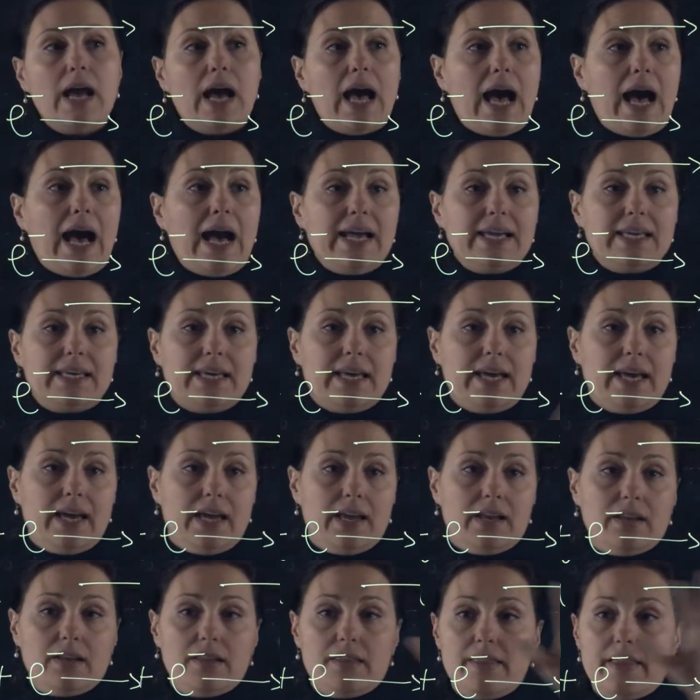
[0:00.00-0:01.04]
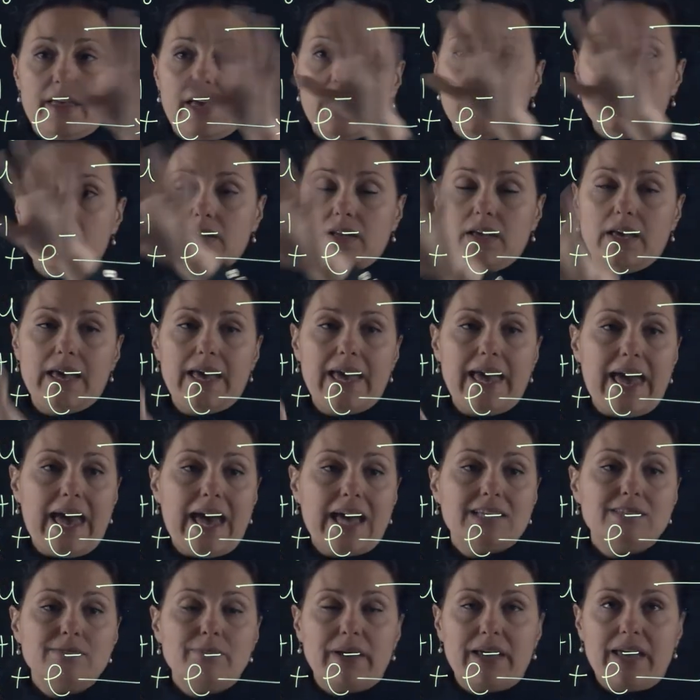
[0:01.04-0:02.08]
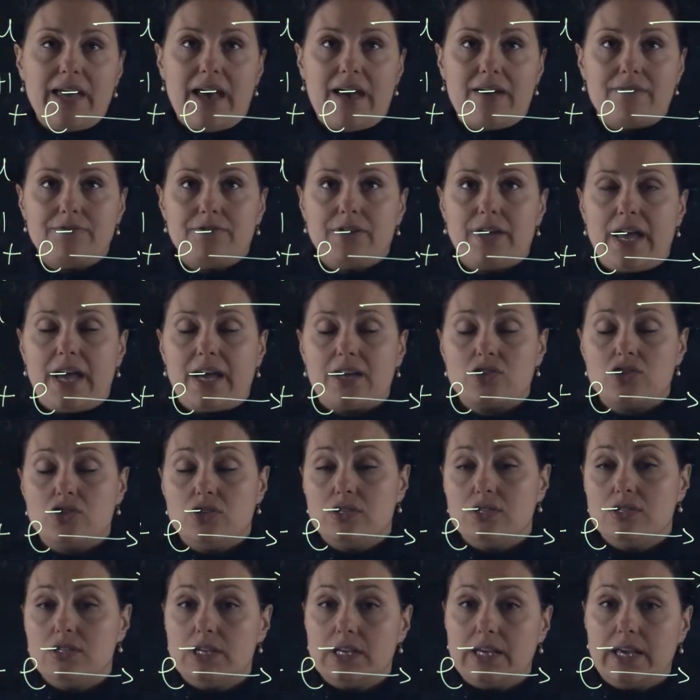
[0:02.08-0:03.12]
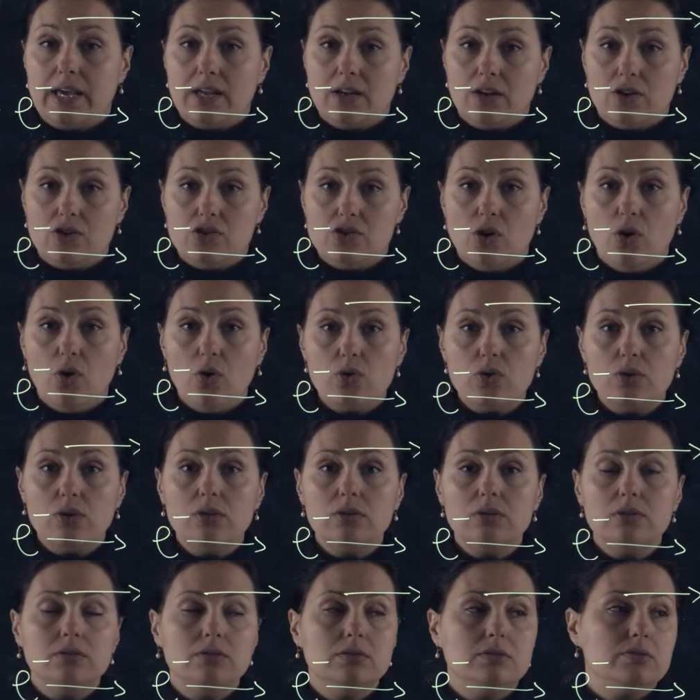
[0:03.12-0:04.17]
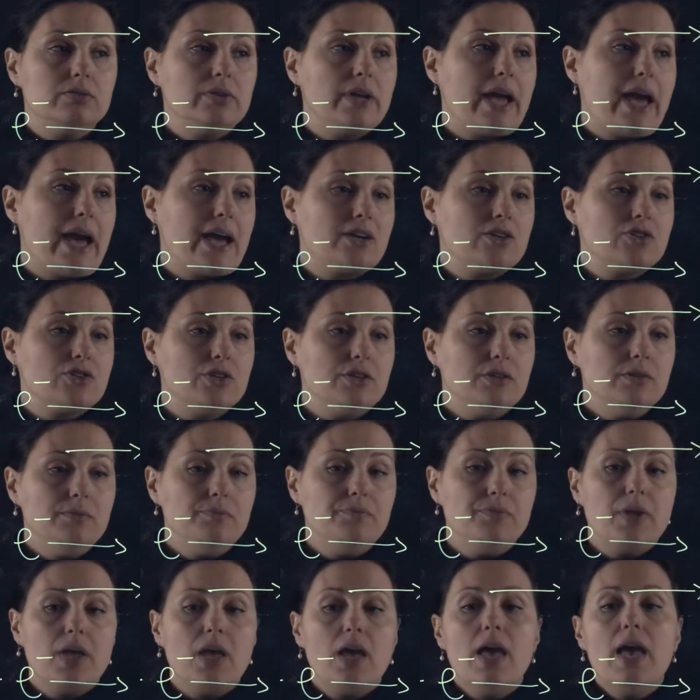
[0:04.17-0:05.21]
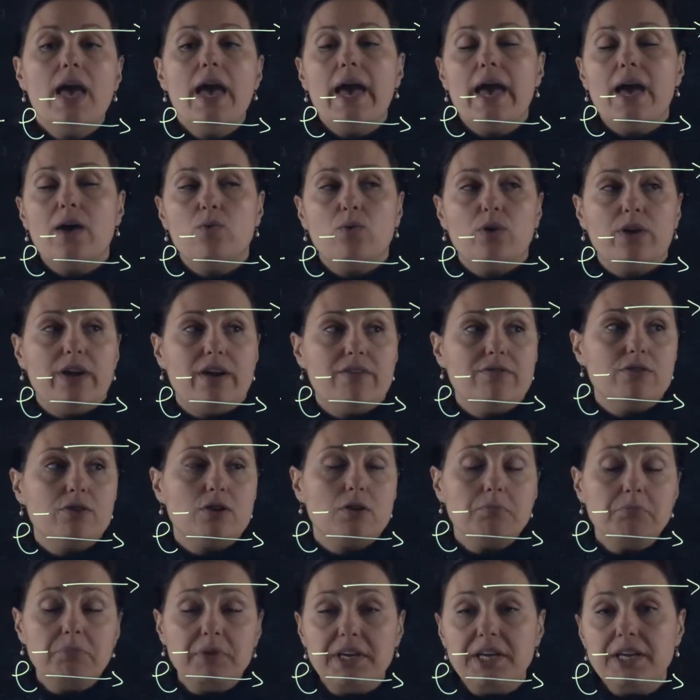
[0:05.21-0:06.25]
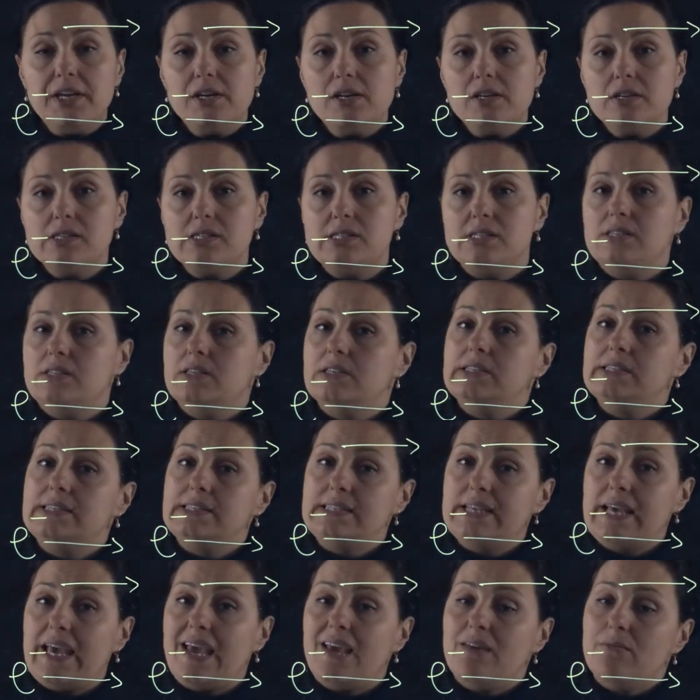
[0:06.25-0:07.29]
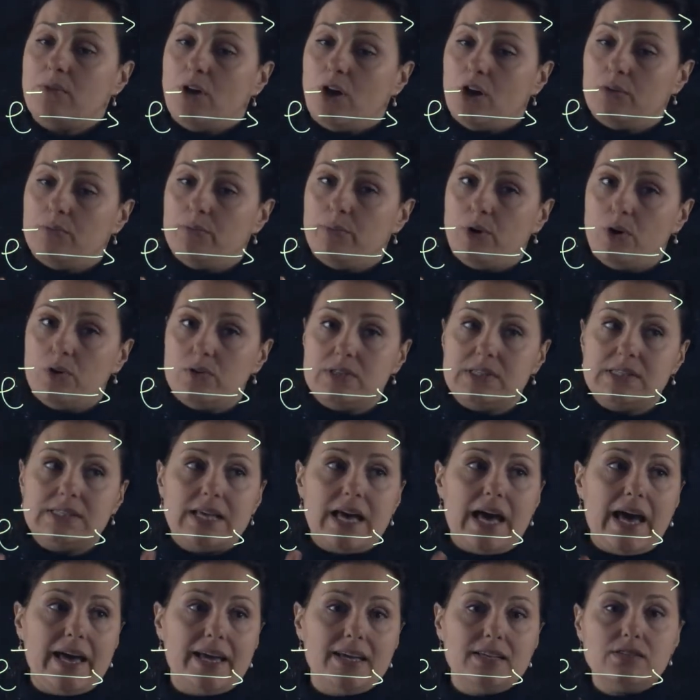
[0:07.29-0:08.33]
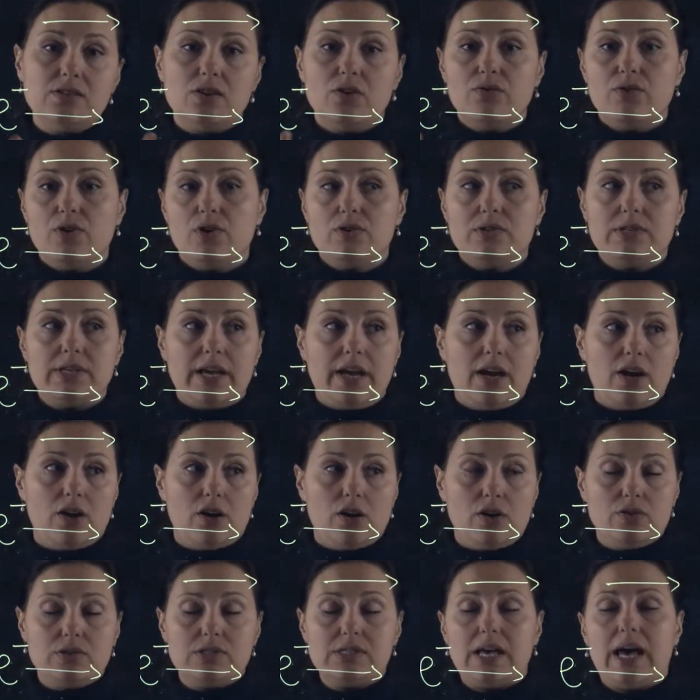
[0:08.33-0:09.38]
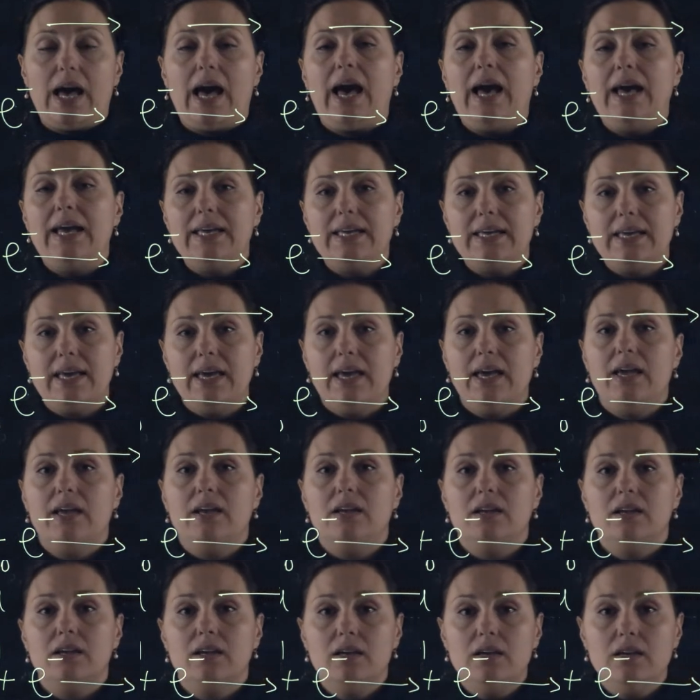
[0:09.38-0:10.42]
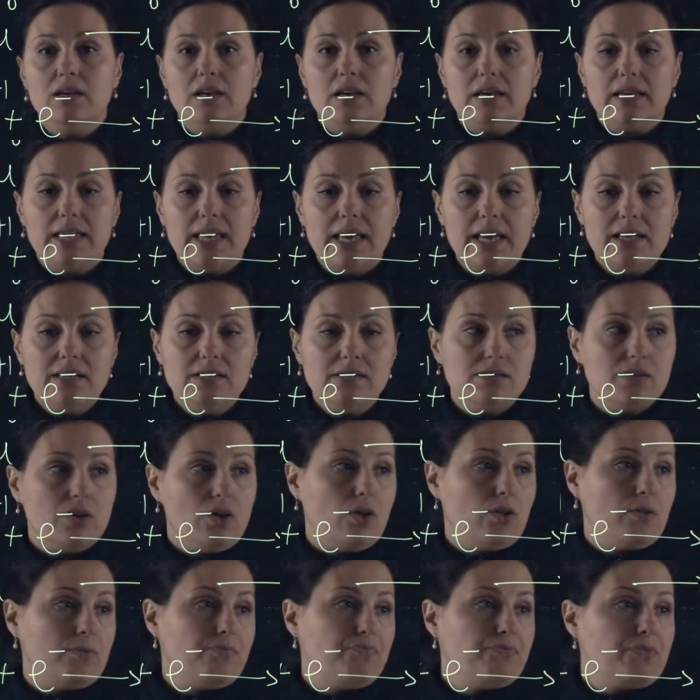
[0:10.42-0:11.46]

I can then add my half reactions to get a total reaction and whatever appears the same on both sides of those arrows, I can cancel.